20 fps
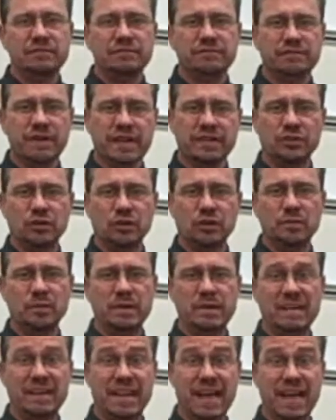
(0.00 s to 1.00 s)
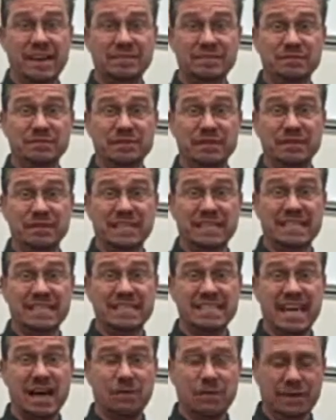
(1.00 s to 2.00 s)
fake turban and have some fun with the kids
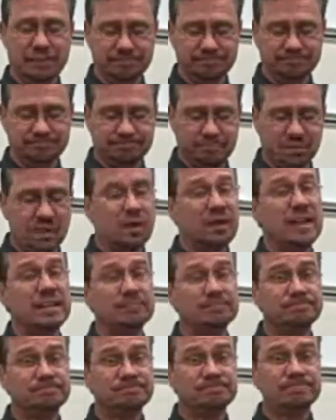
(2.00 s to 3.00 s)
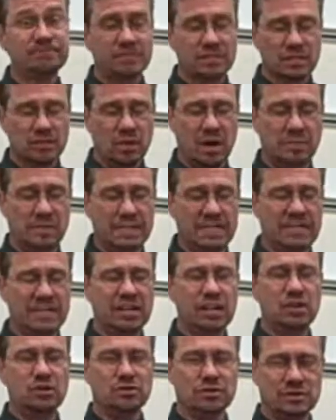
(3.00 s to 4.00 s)
that way. All right? Swamdini
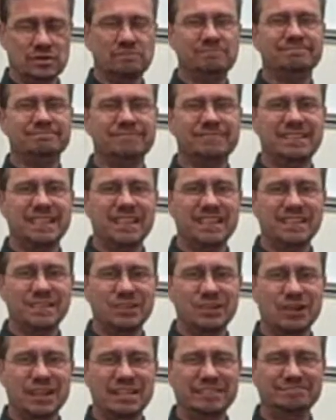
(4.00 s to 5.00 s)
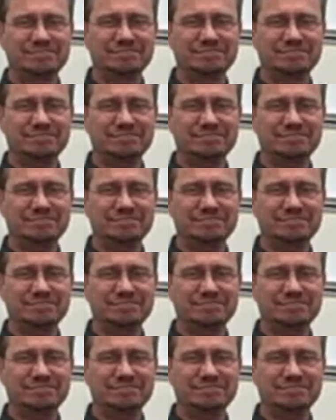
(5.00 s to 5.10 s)
Knows. Enjoy.